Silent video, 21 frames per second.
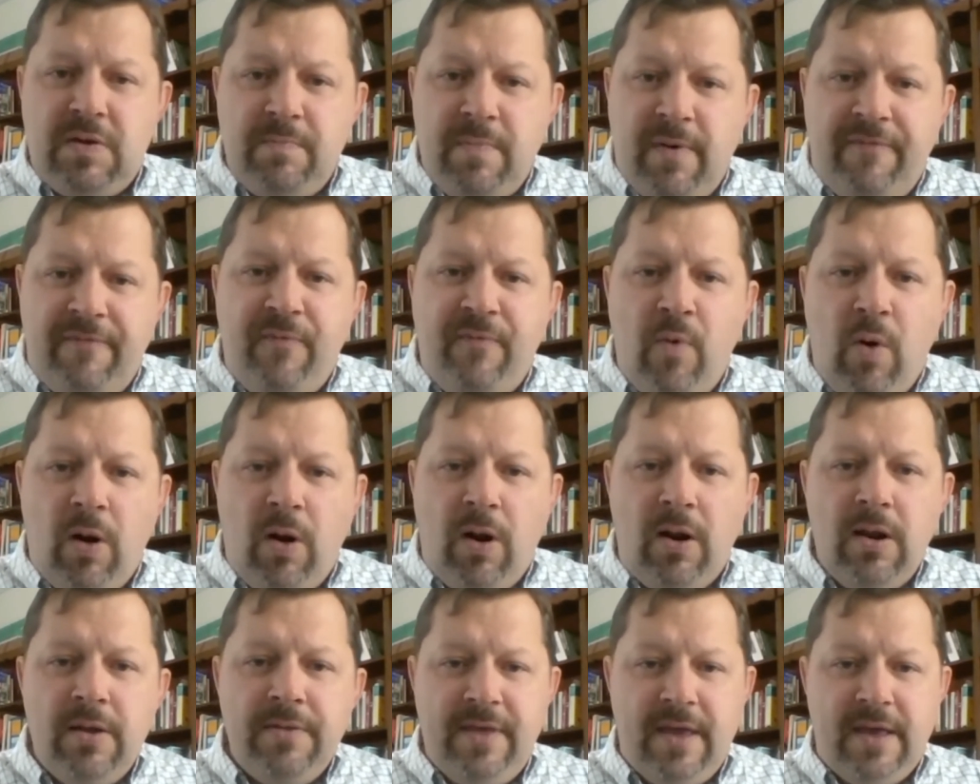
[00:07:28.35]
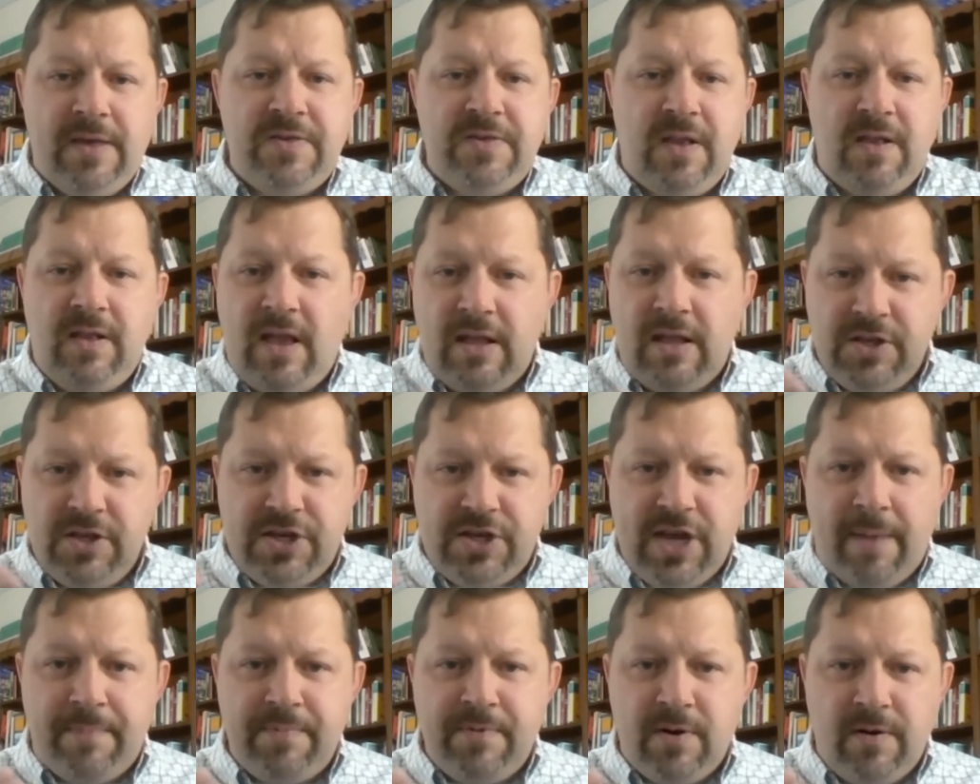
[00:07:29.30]
before this in
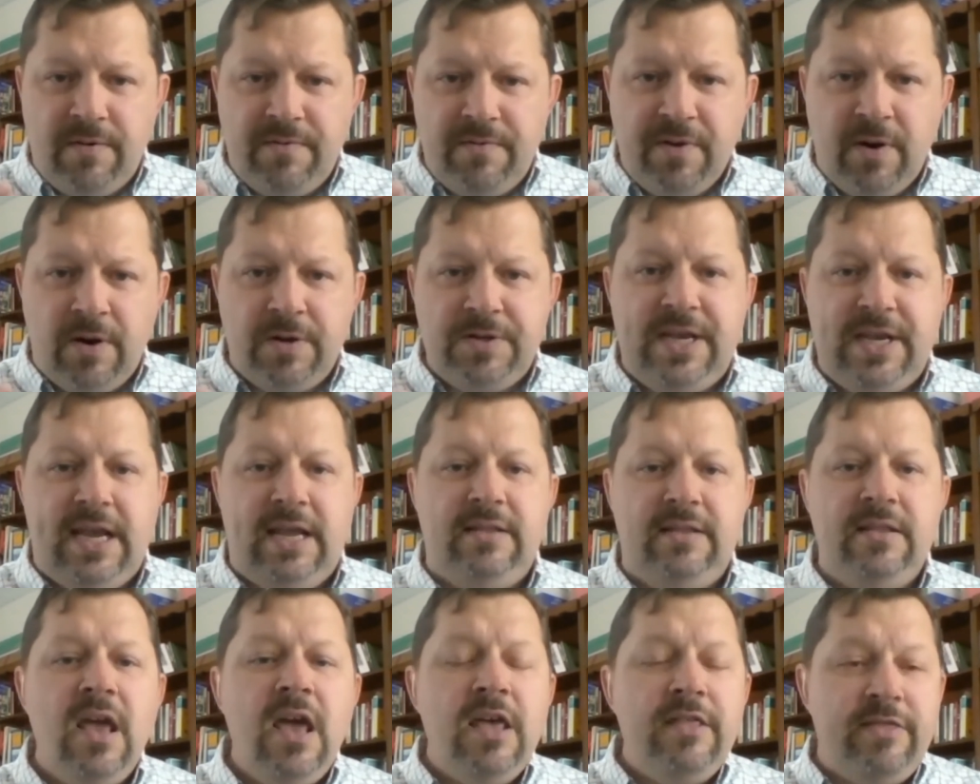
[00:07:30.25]
chapter 13,